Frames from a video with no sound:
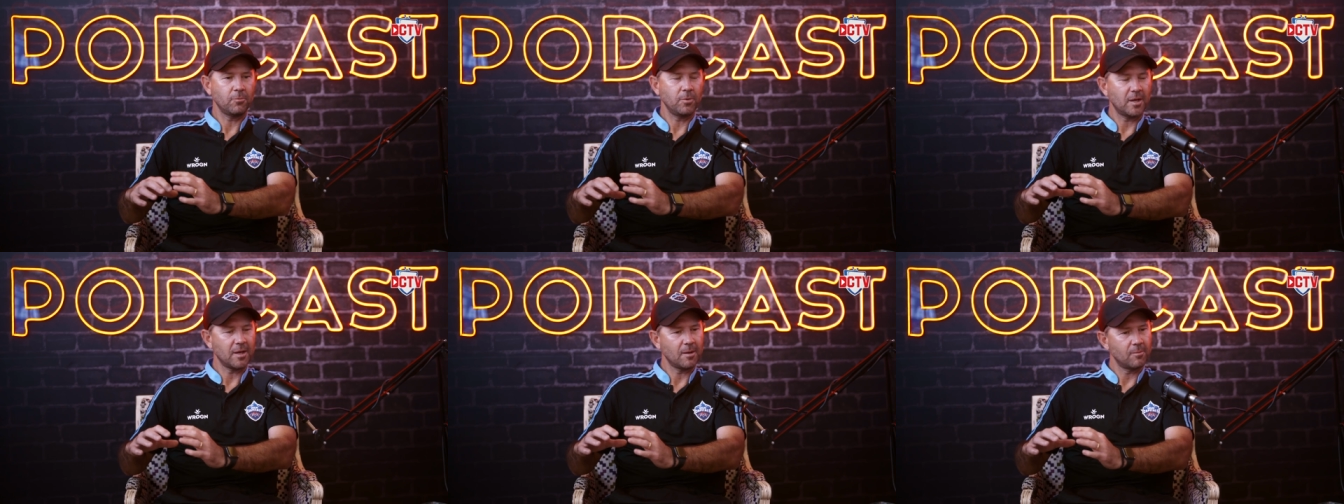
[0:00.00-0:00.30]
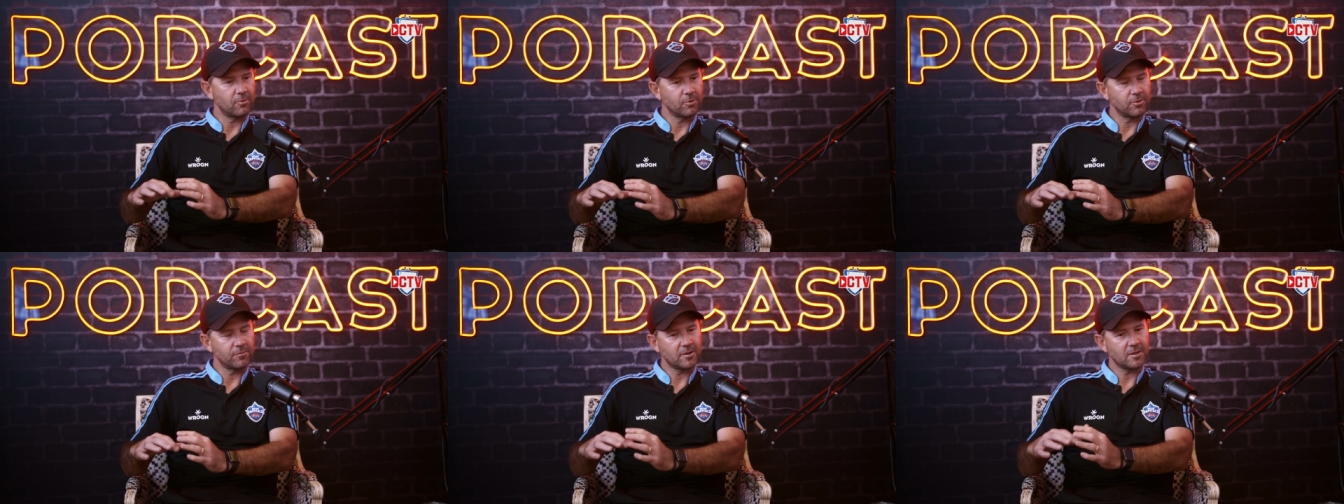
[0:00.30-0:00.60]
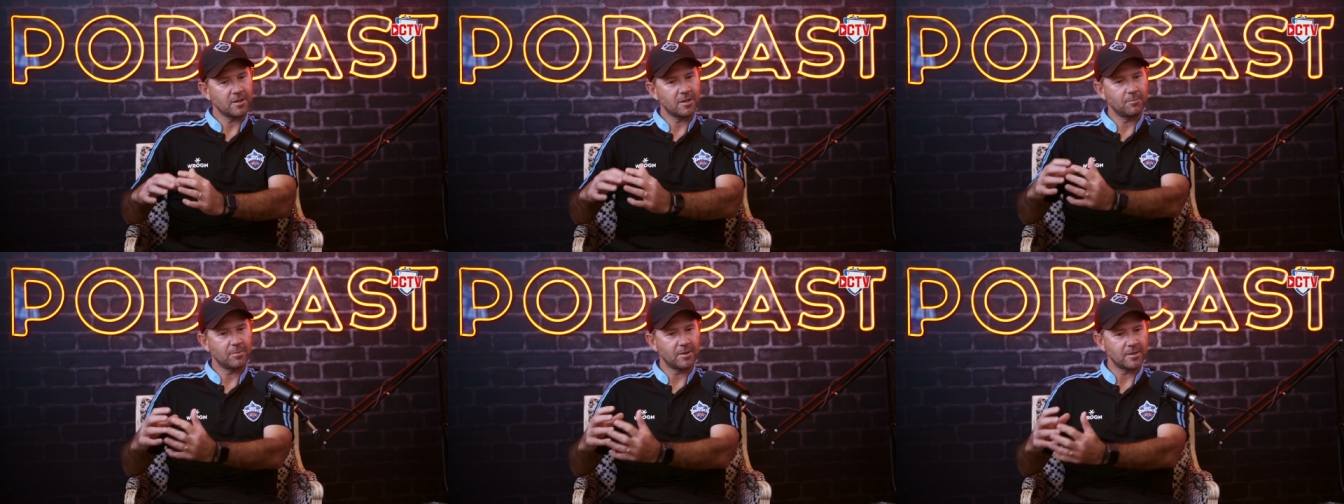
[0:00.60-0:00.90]
Will become more of a
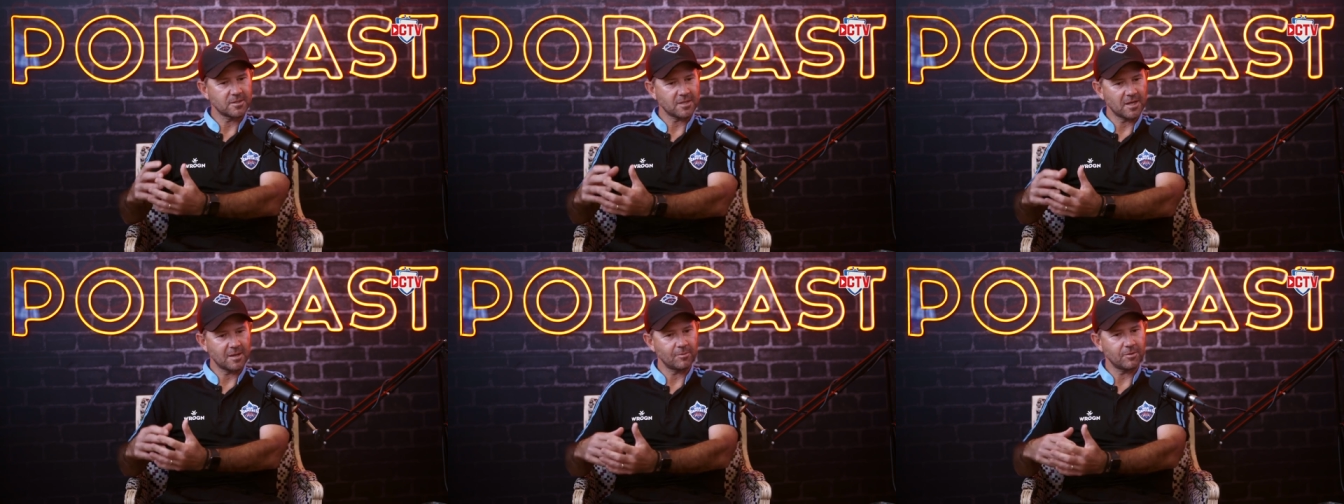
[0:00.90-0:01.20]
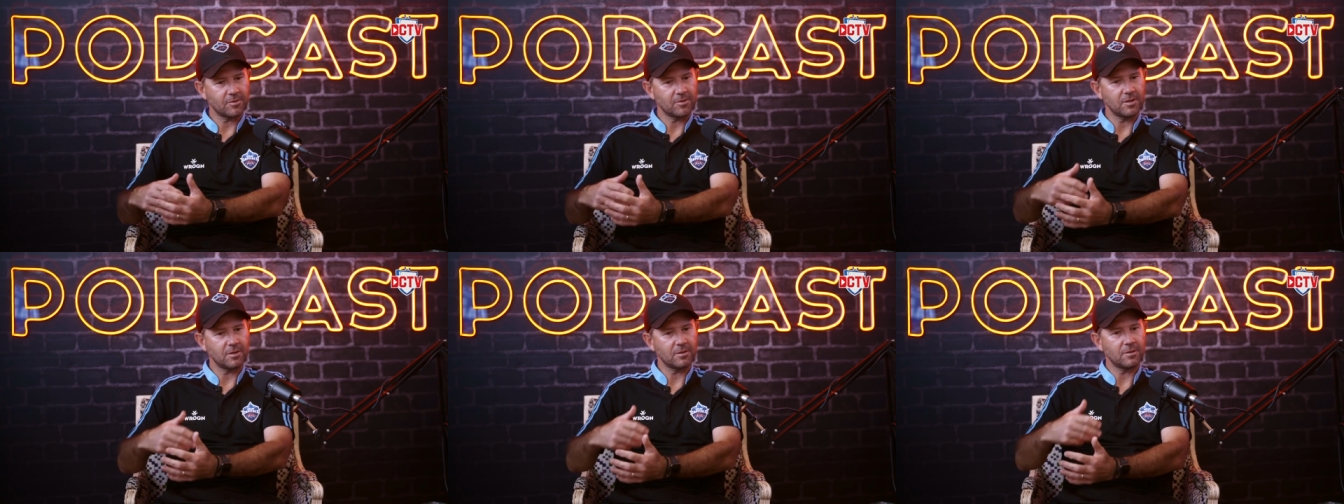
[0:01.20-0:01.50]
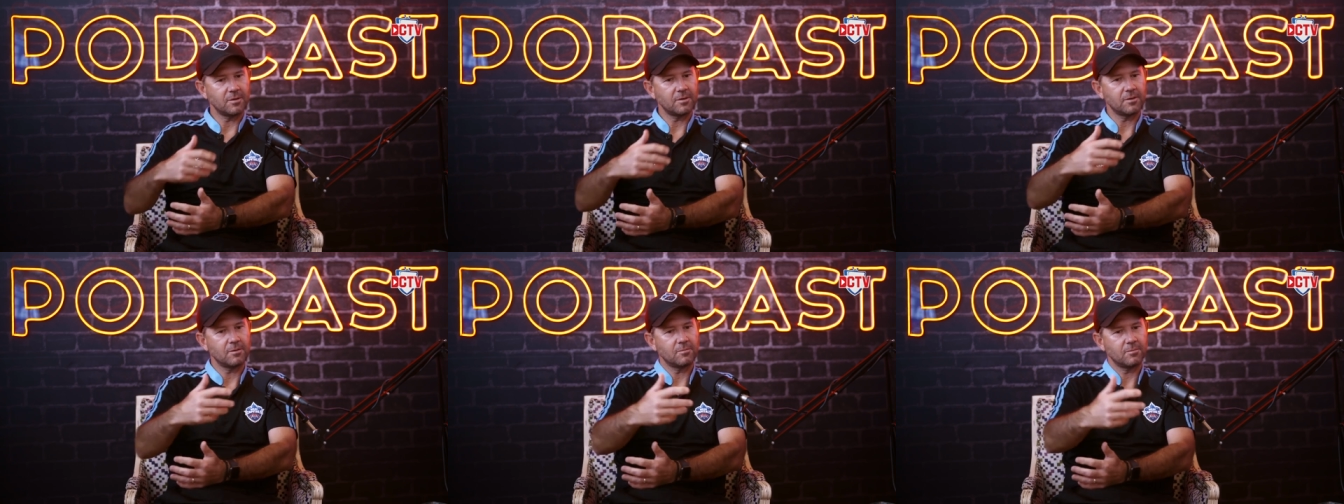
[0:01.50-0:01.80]
club based game. I think
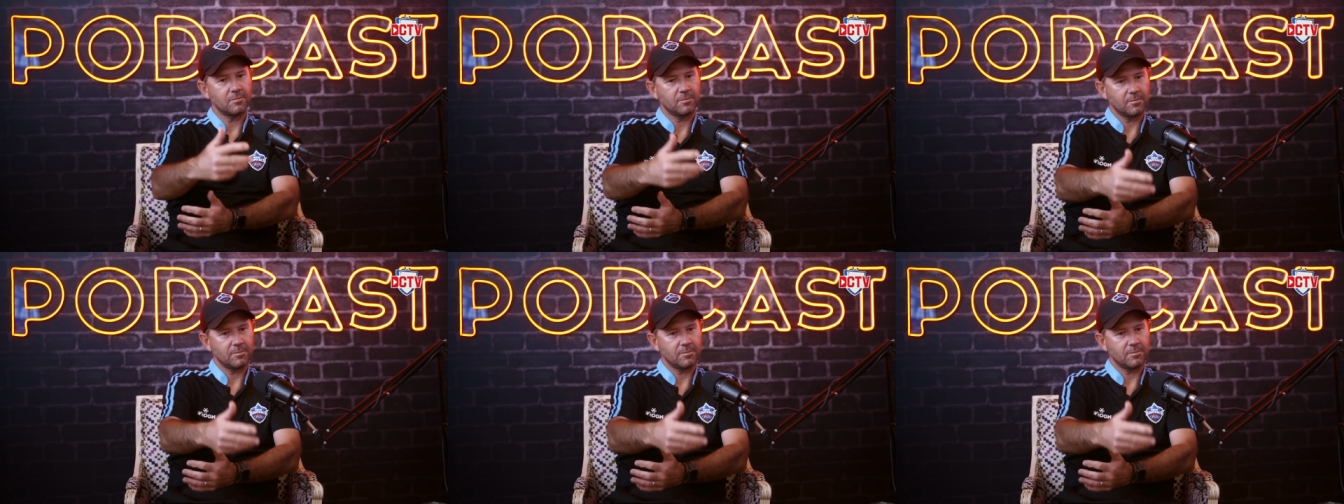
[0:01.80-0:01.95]
that